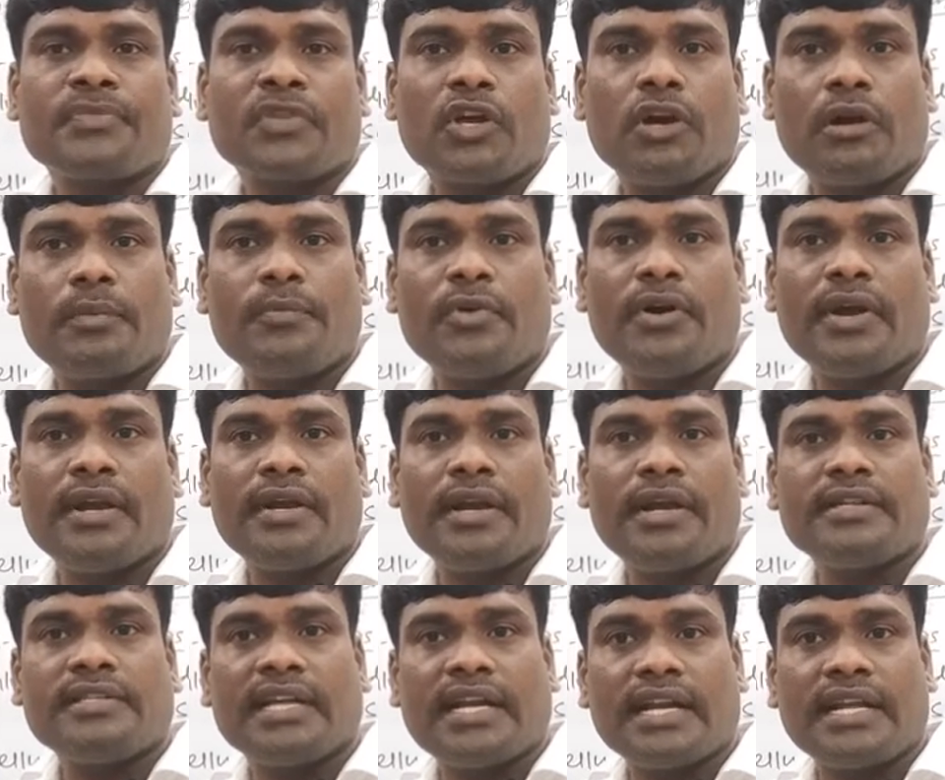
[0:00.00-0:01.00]

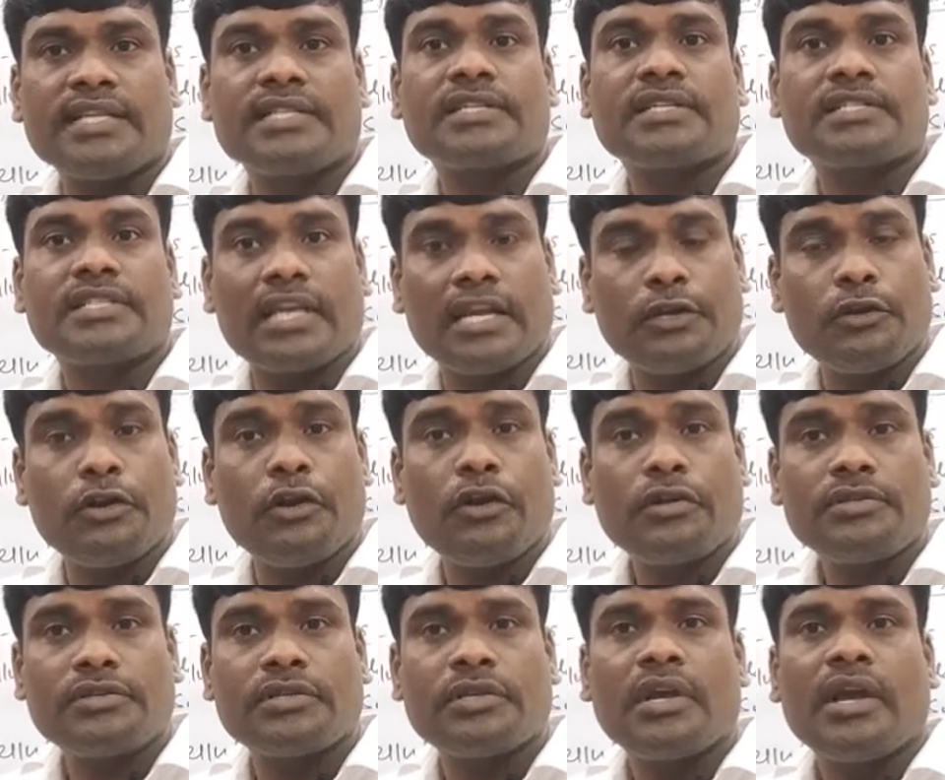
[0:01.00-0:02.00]
Carbohydrate, that is
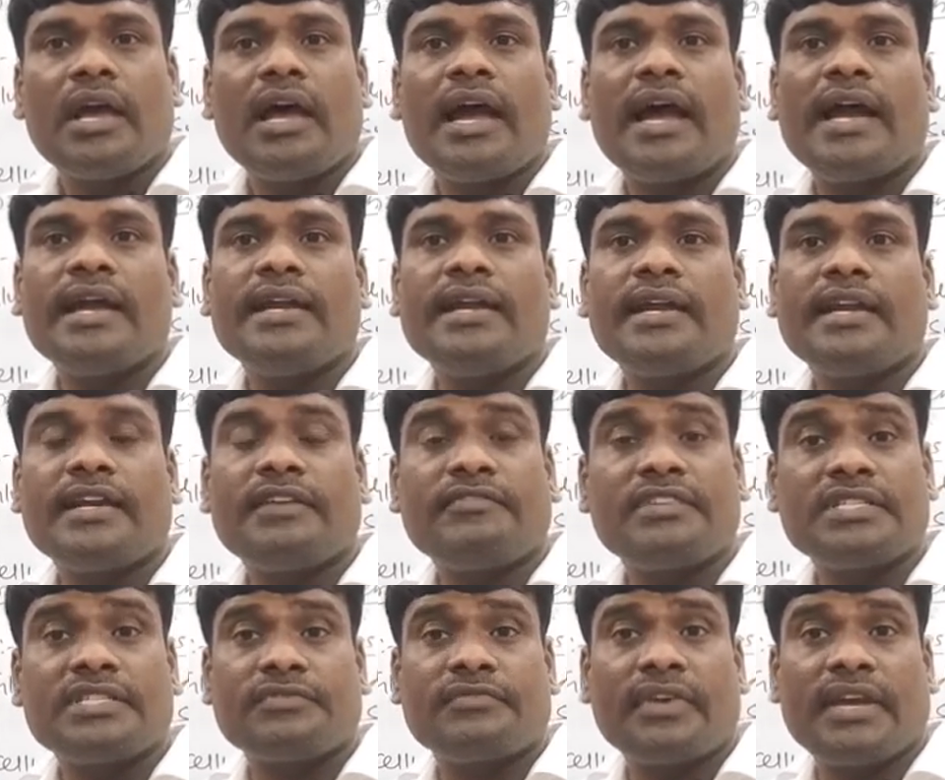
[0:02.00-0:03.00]
cellulose, and it
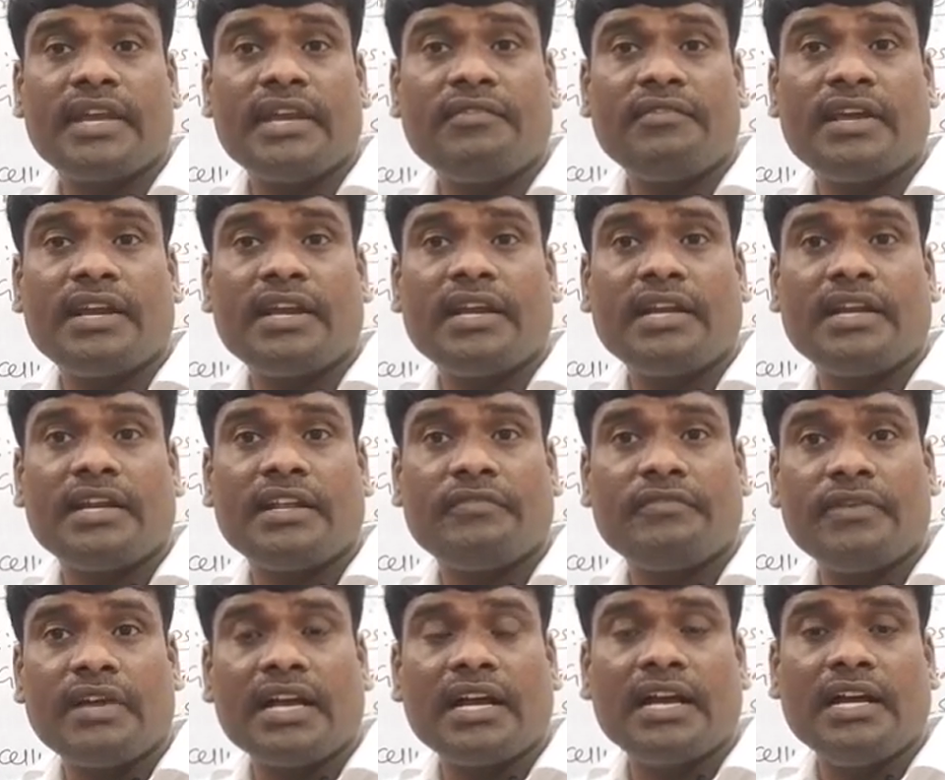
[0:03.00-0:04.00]
is very
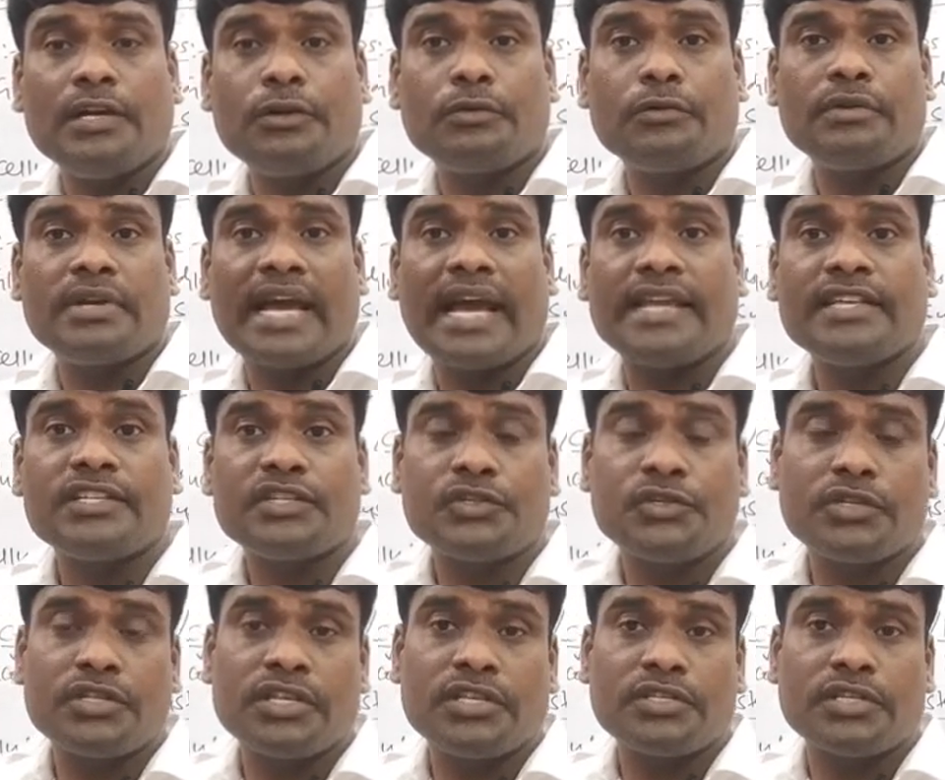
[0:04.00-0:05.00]
difficult to
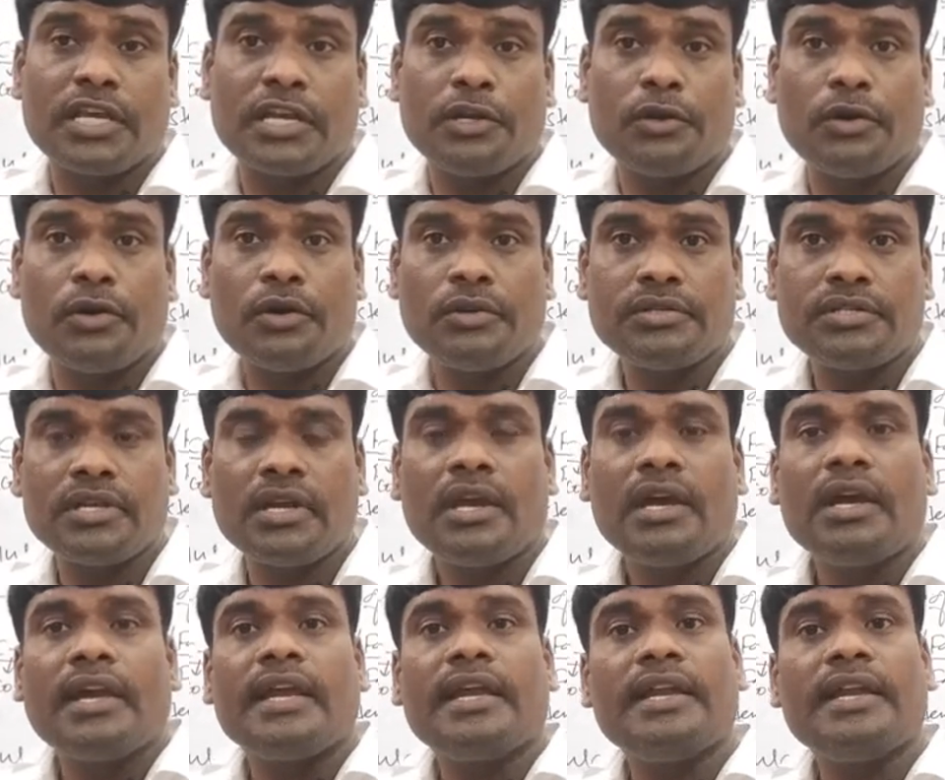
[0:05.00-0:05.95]
digest the cellulose.